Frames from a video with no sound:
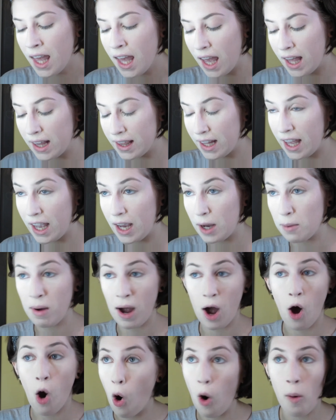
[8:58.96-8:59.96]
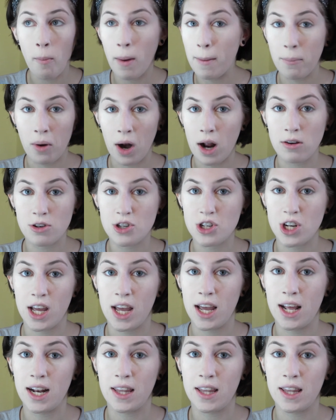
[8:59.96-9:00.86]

and like all my brow shit,